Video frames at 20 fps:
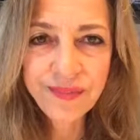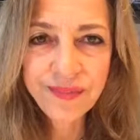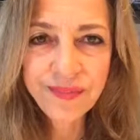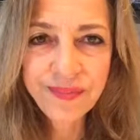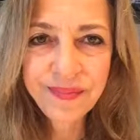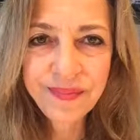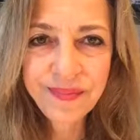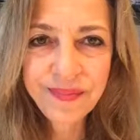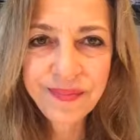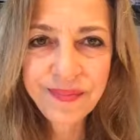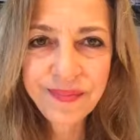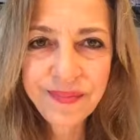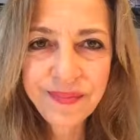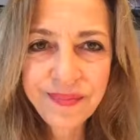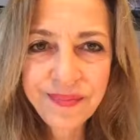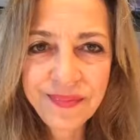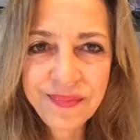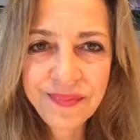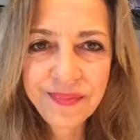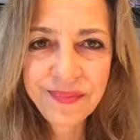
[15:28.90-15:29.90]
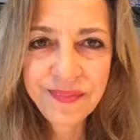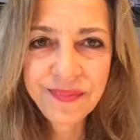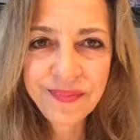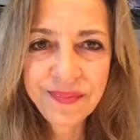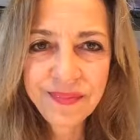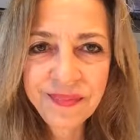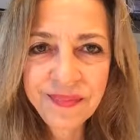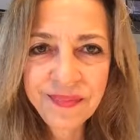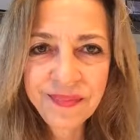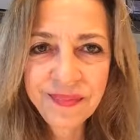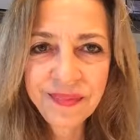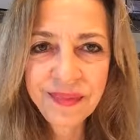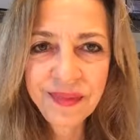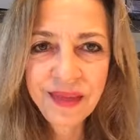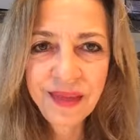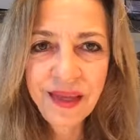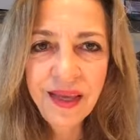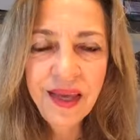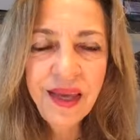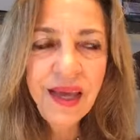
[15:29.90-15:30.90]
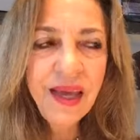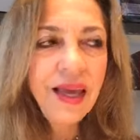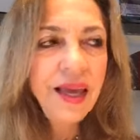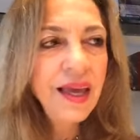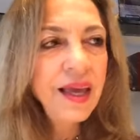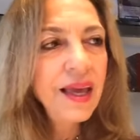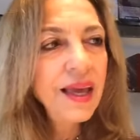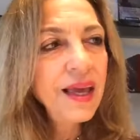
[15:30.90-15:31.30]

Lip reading: Nothing is said.